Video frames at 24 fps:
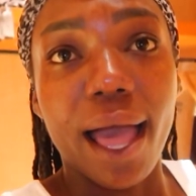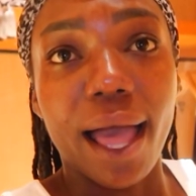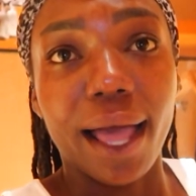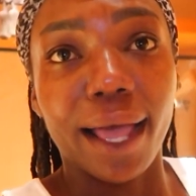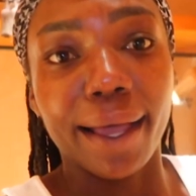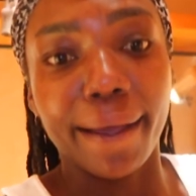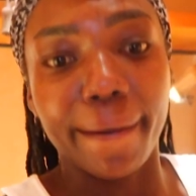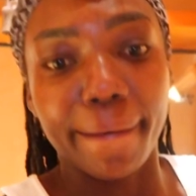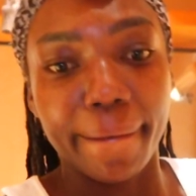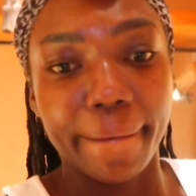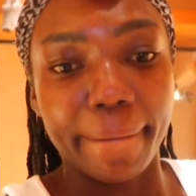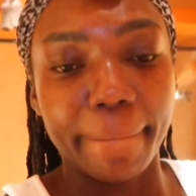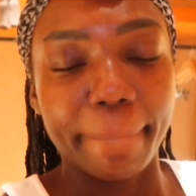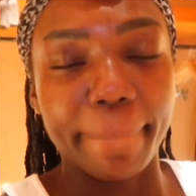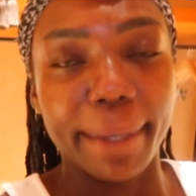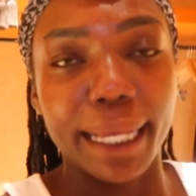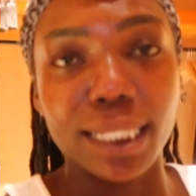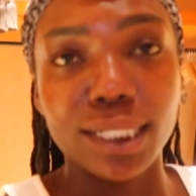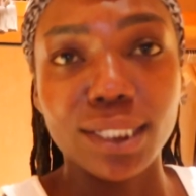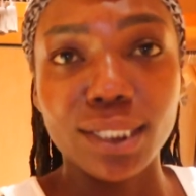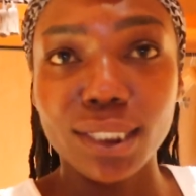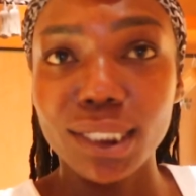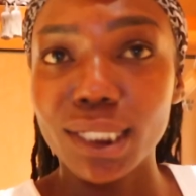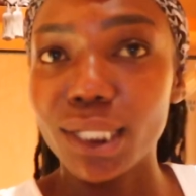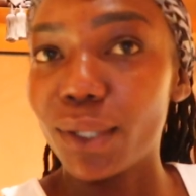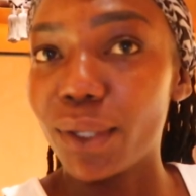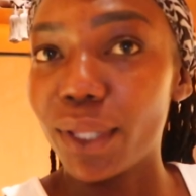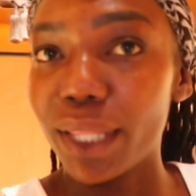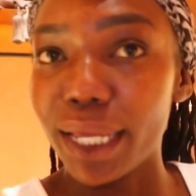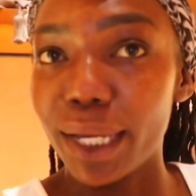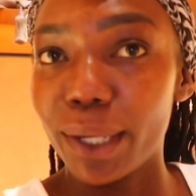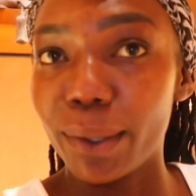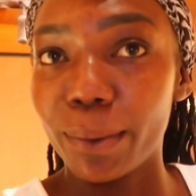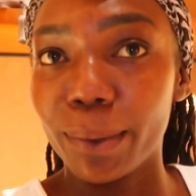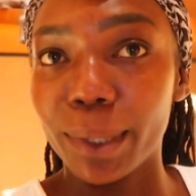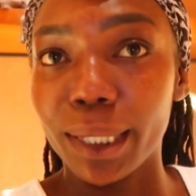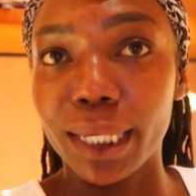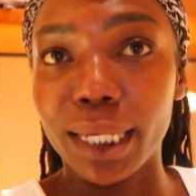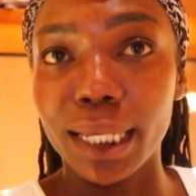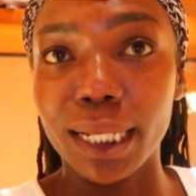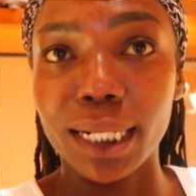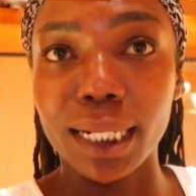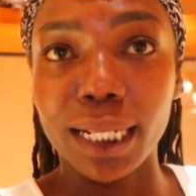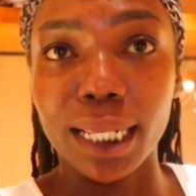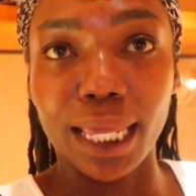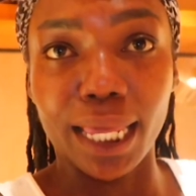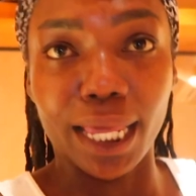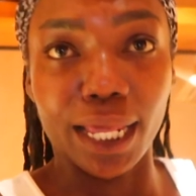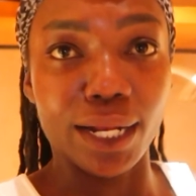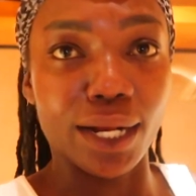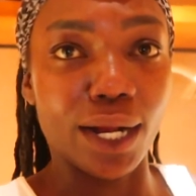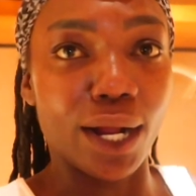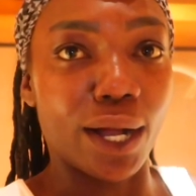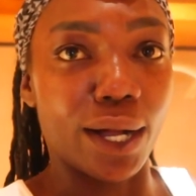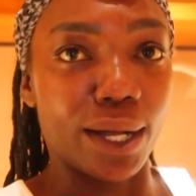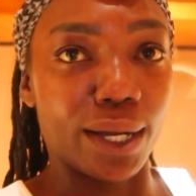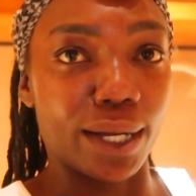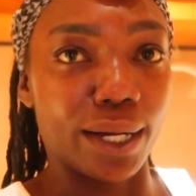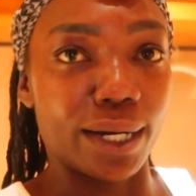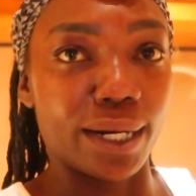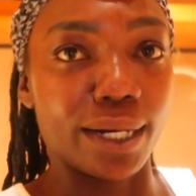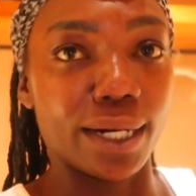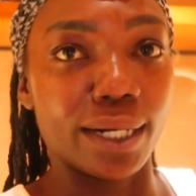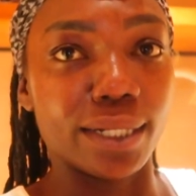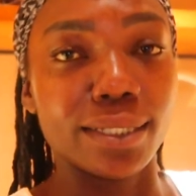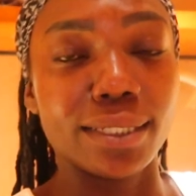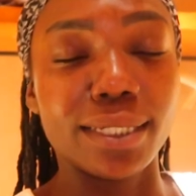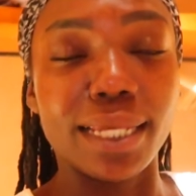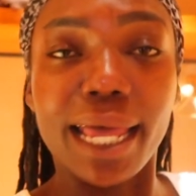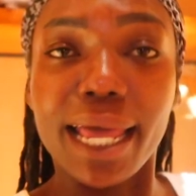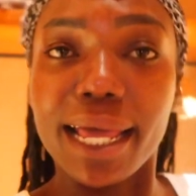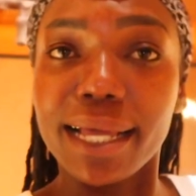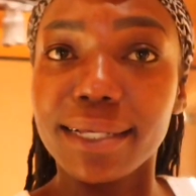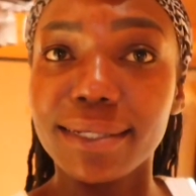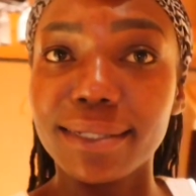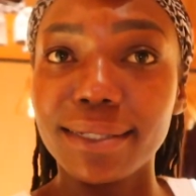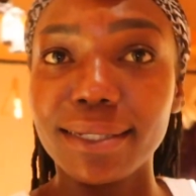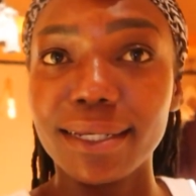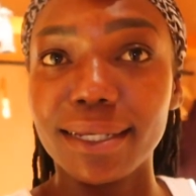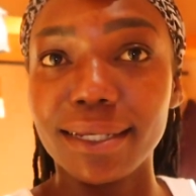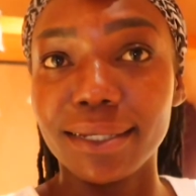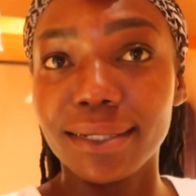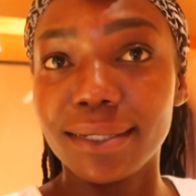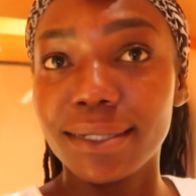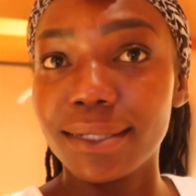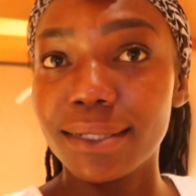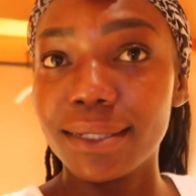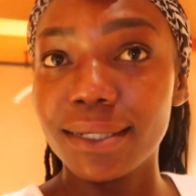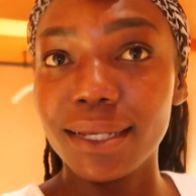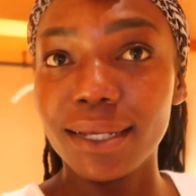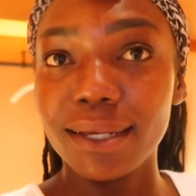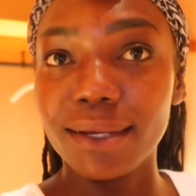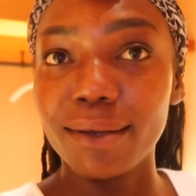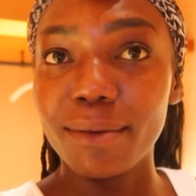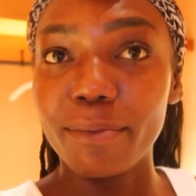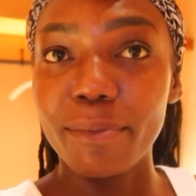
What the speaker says: so that we can get our taxes